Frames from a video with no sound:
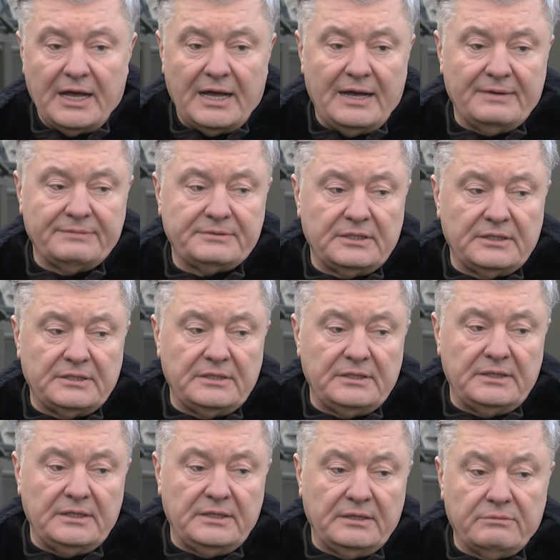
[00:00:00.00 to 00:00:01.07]
after
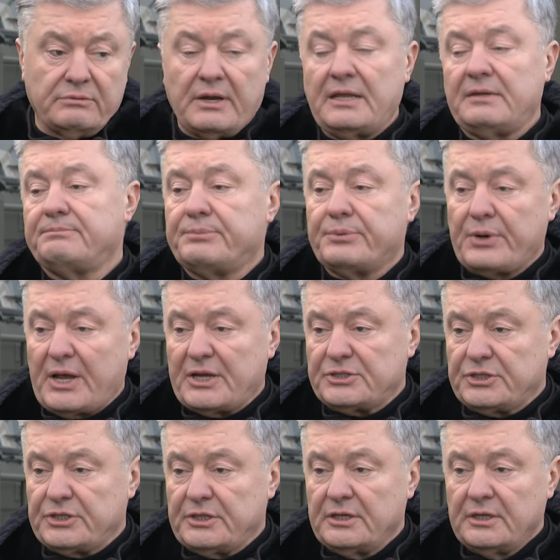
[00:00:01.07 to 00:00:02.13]
the great
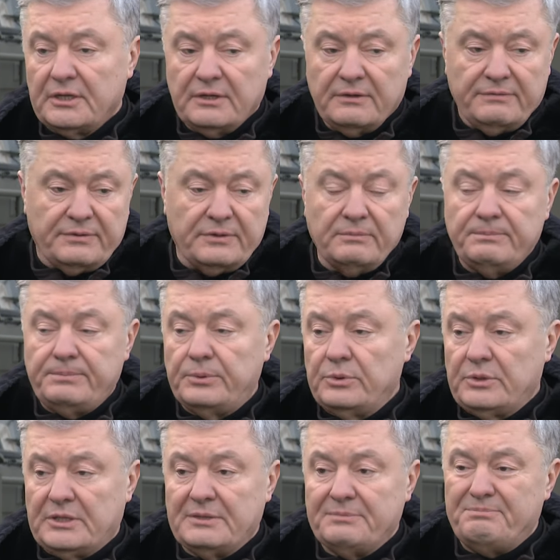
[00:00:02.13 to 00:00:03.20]
pressure from
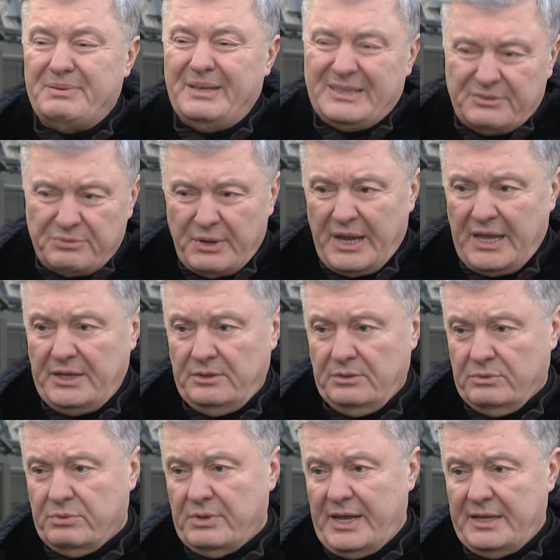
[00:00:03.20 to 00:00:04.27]
Putin, betray
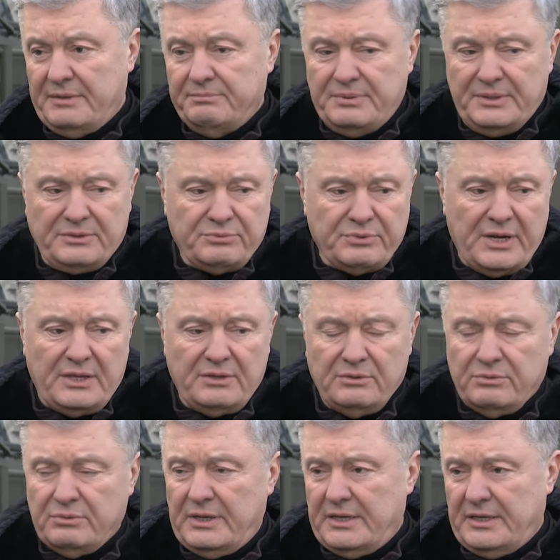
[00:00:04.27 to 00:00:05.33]
Ukraine, betray
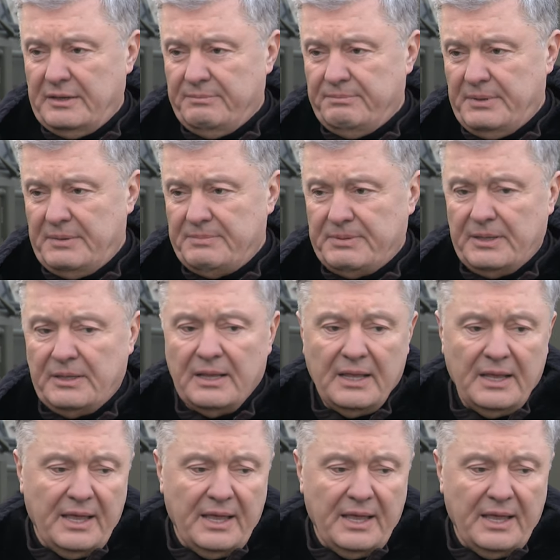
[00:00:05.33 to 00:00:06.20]
Ukrainian people,